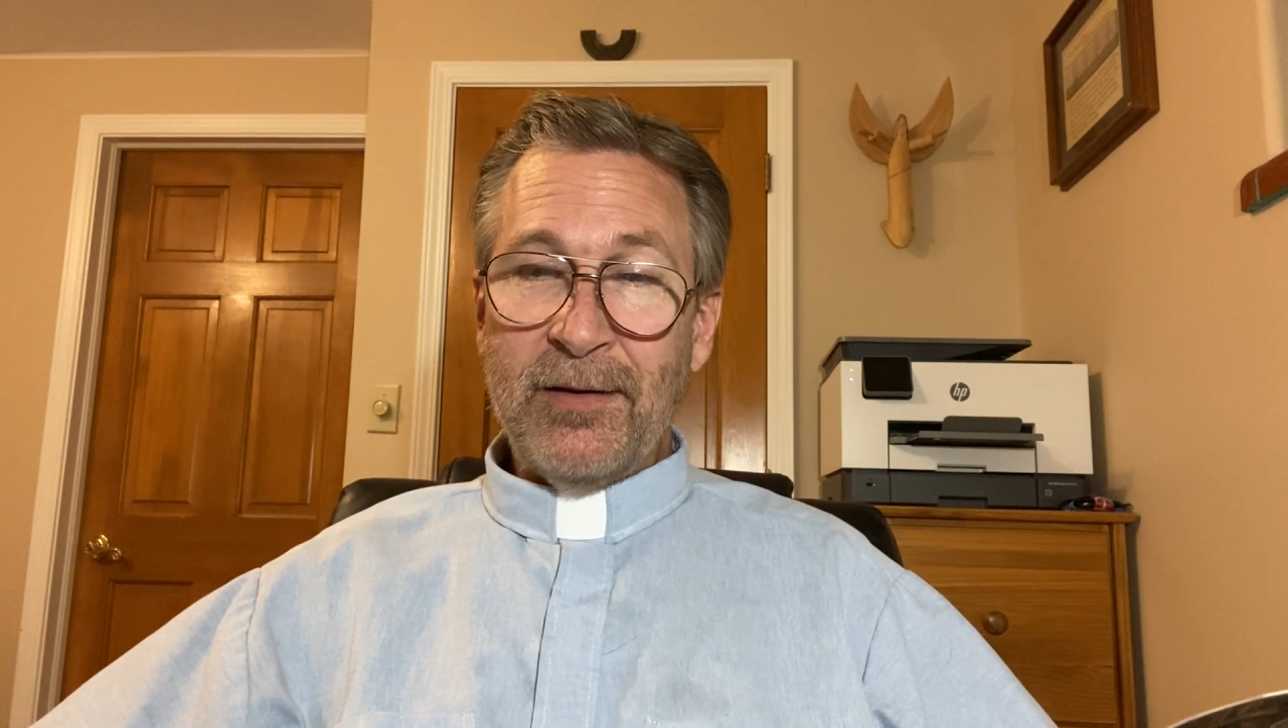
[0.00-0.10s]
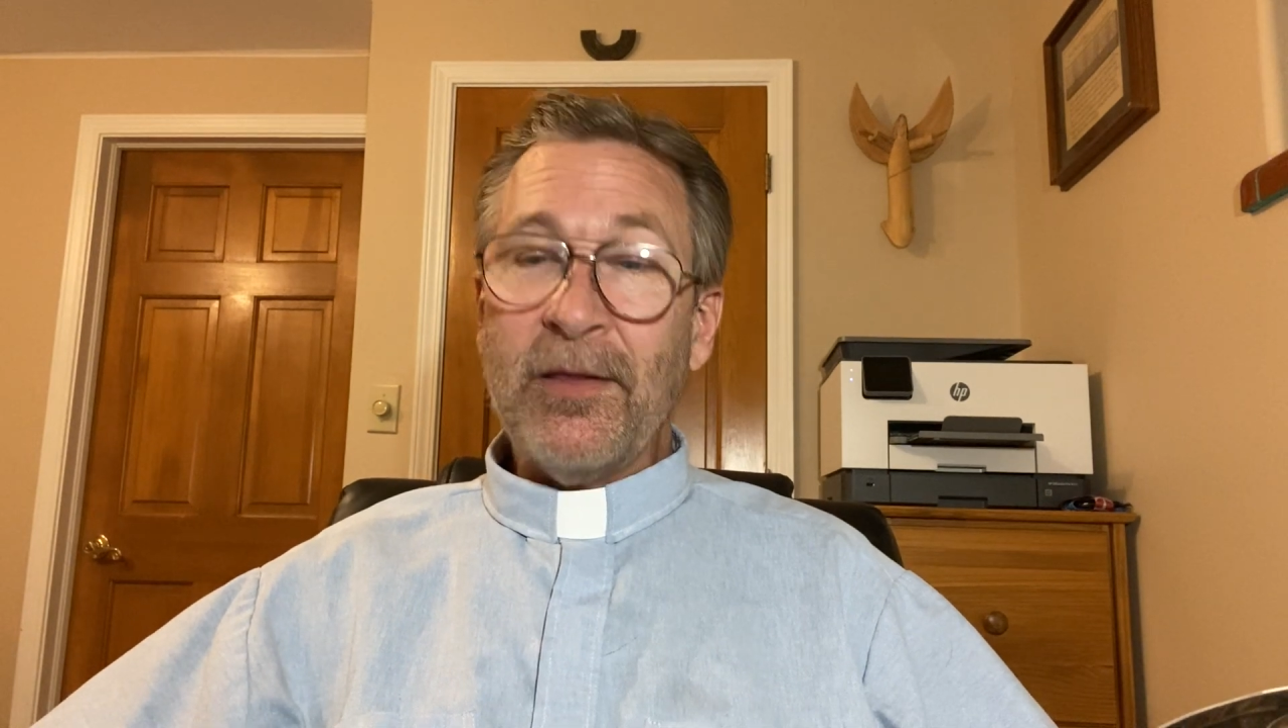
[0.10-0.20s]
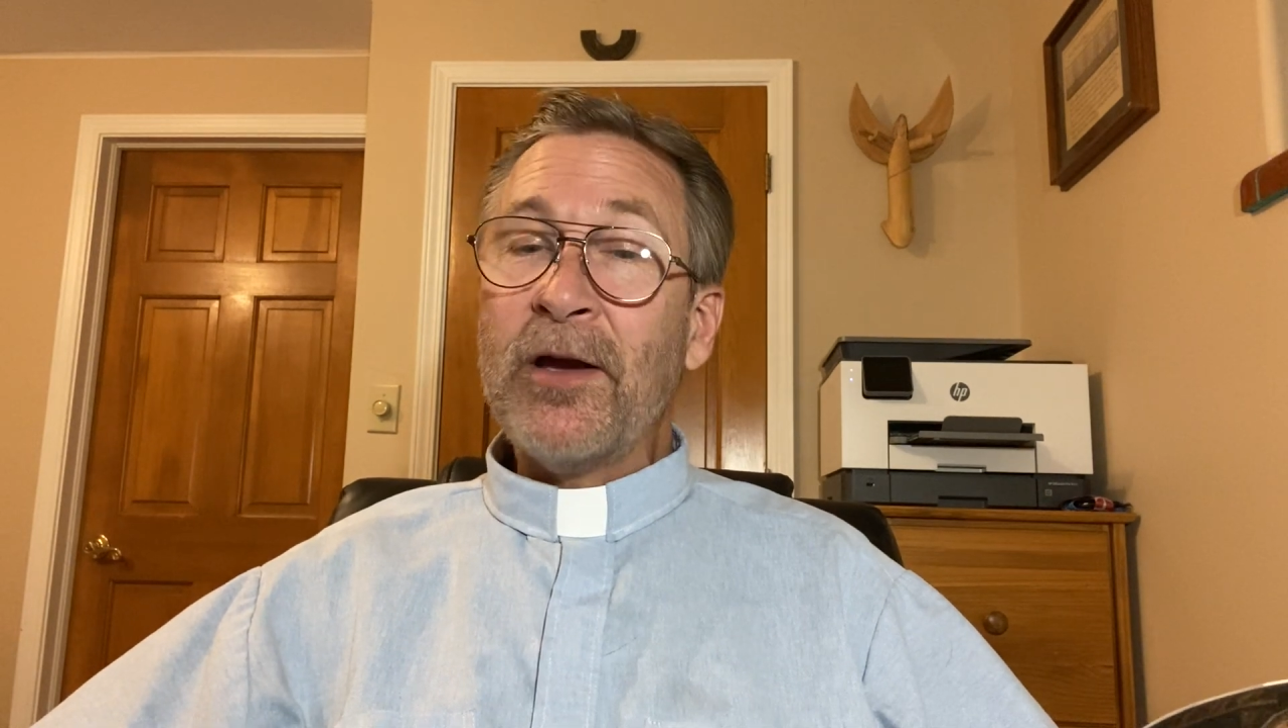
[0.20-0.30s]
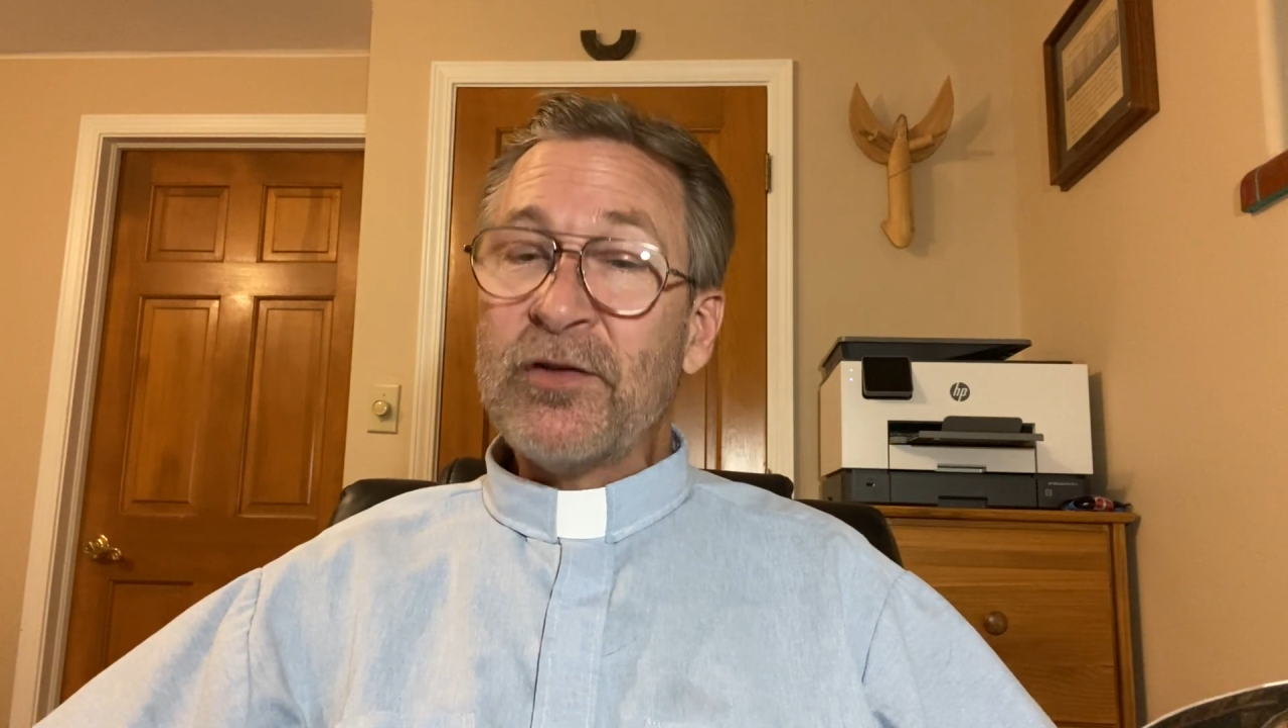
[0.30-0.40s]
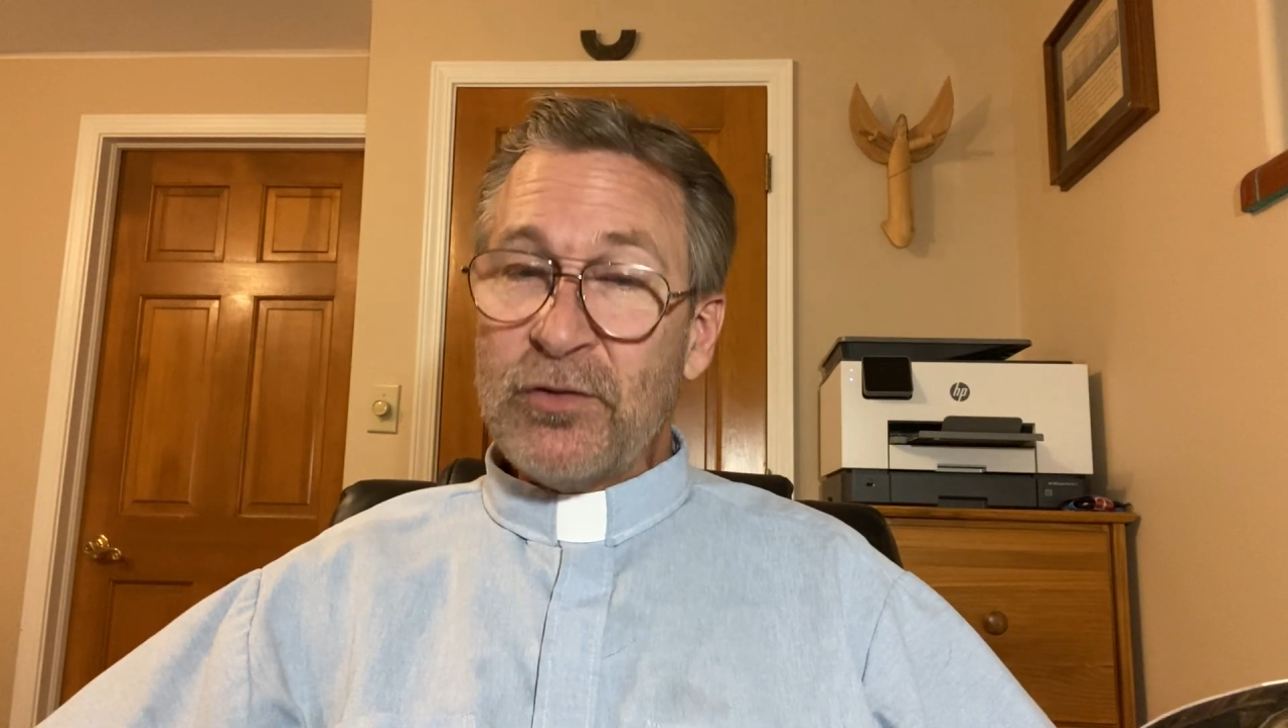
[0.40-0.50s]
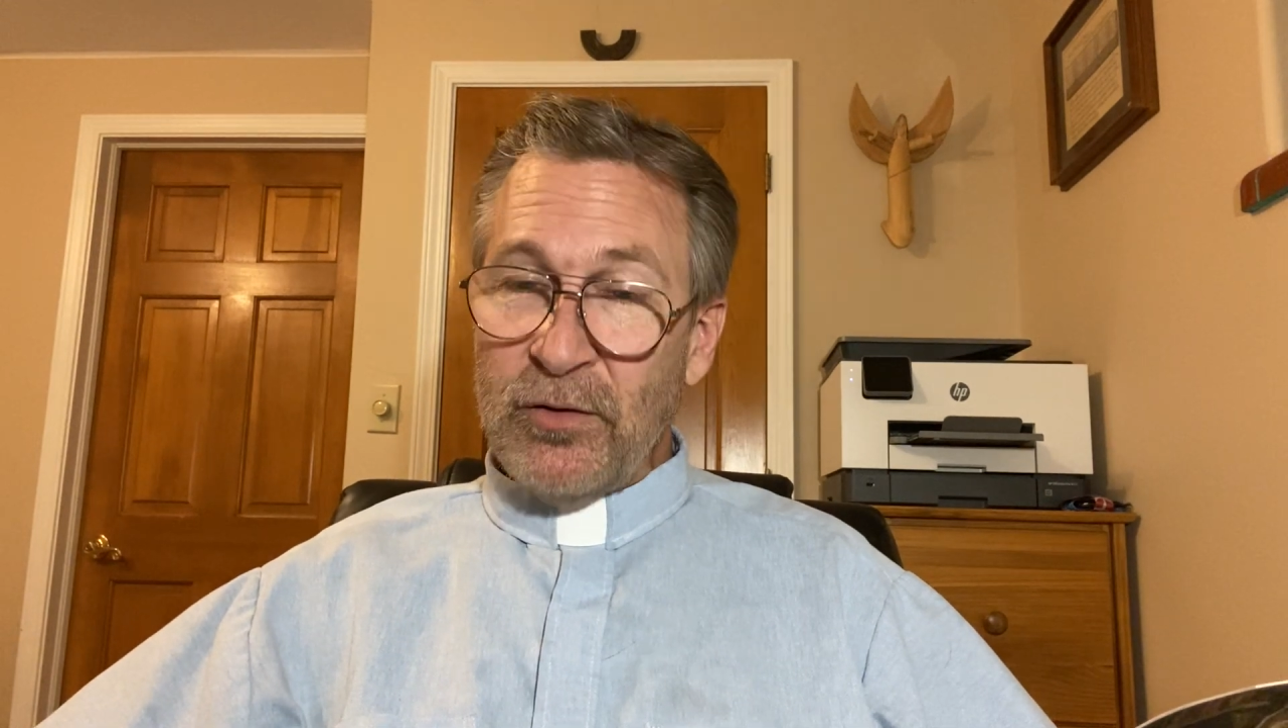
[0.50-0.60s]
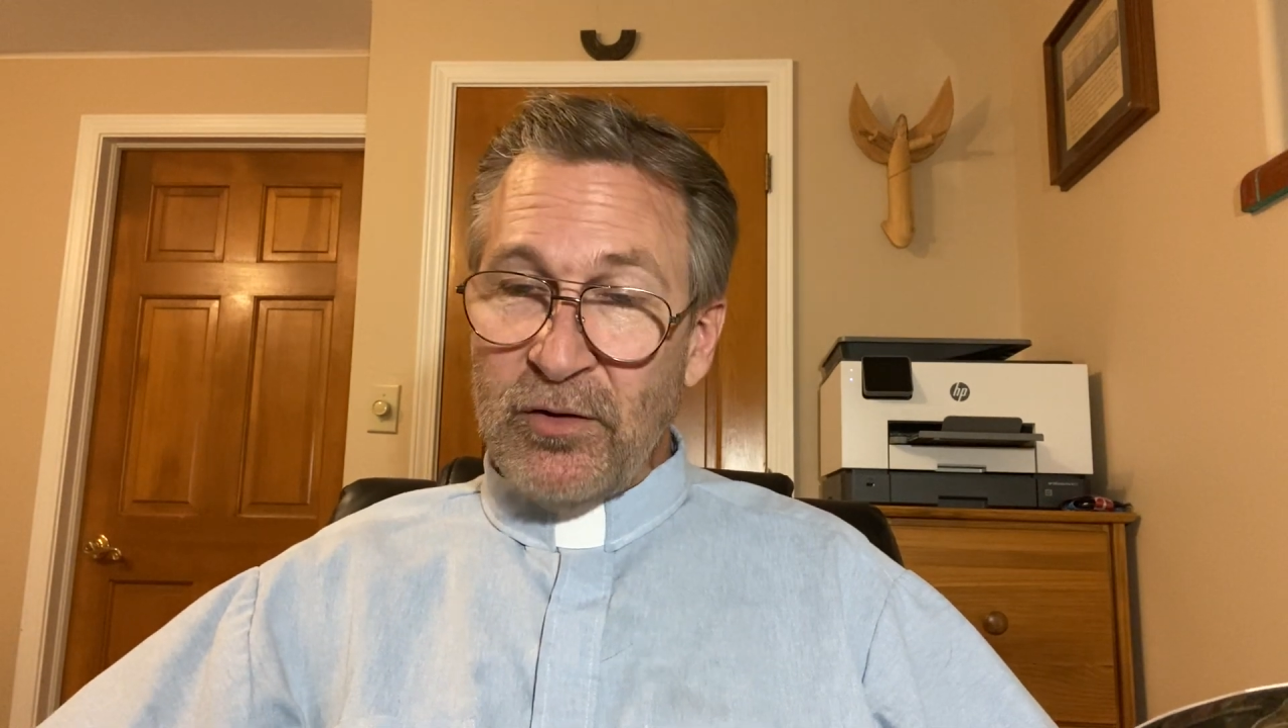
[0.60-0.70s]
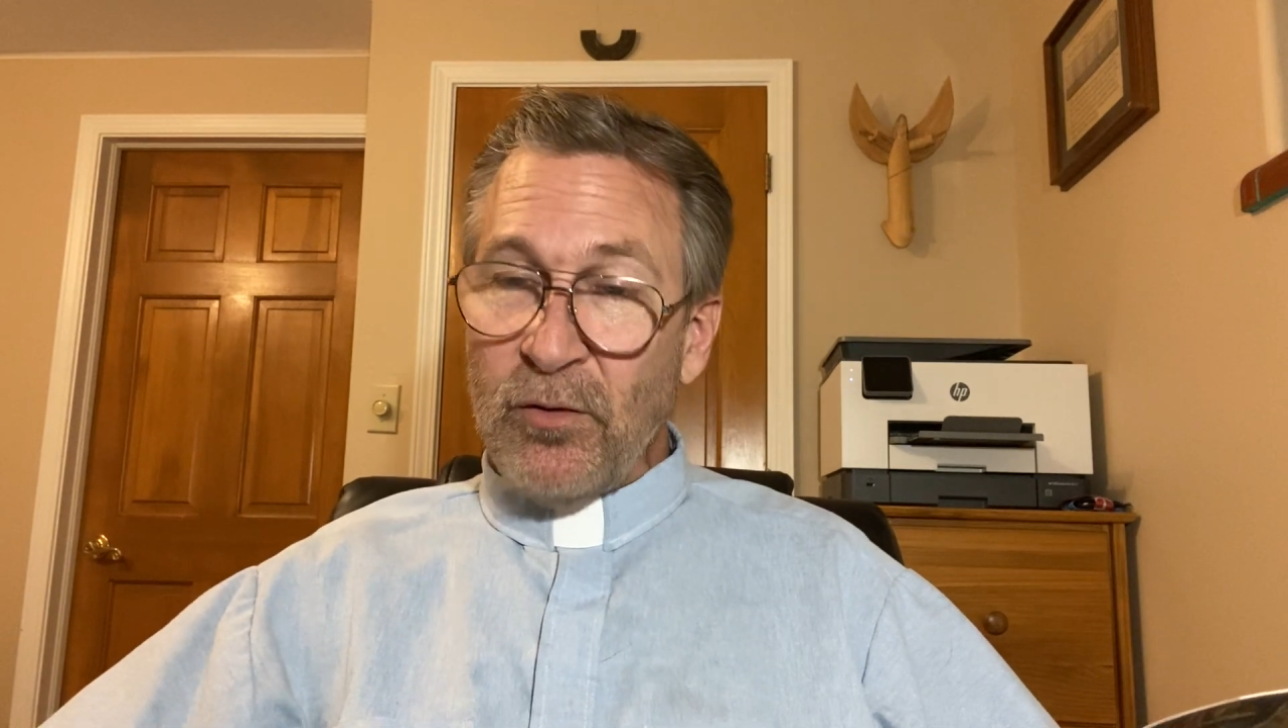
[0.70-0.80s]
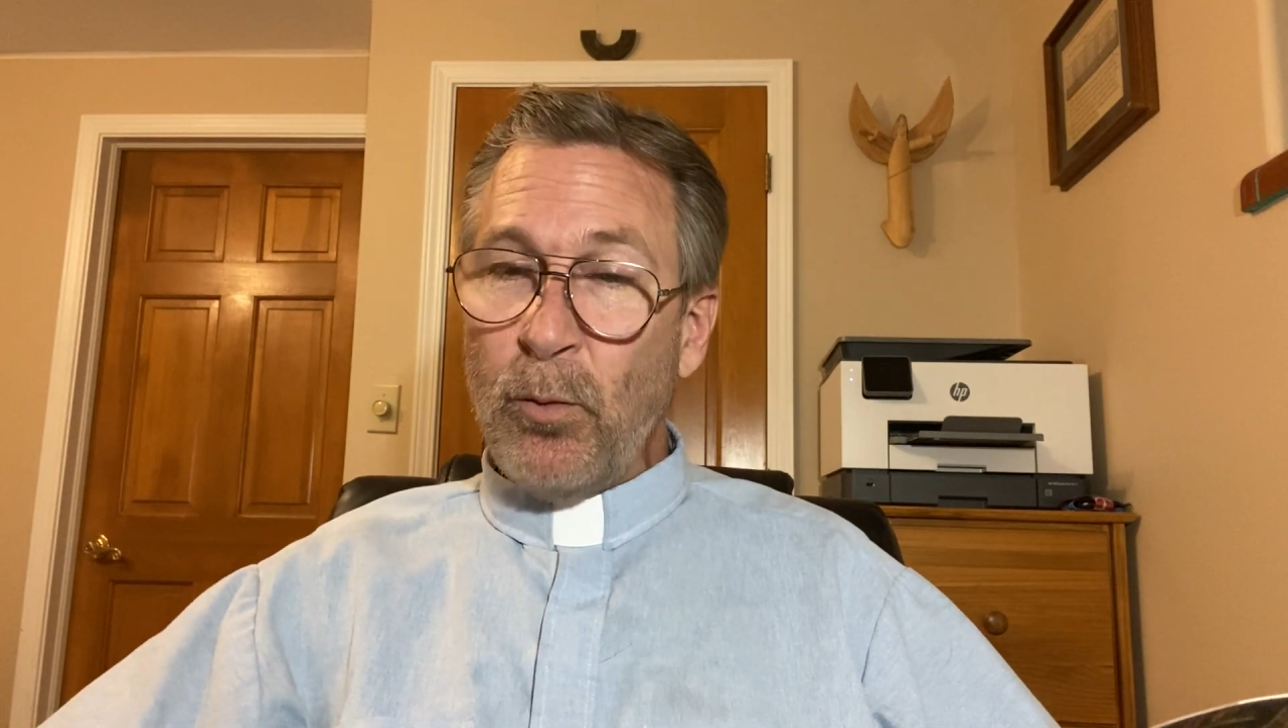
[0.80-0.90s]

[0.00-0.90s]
There stood the